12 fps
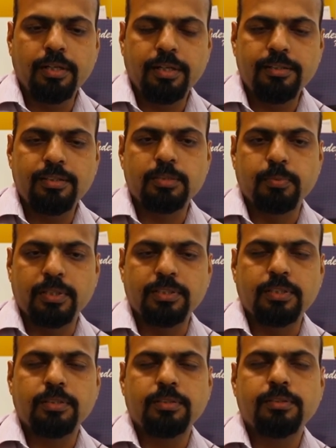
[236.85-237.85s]
in this
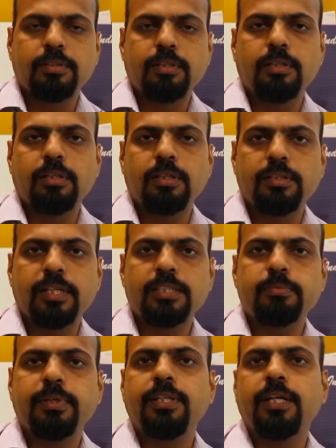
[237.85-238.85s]
budget.
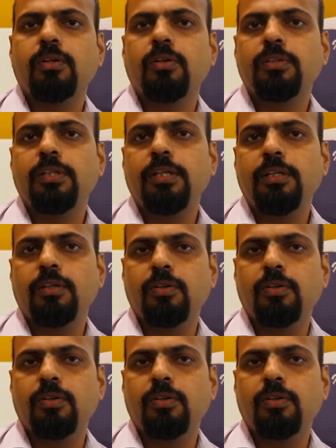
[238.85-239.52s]
That's my take on the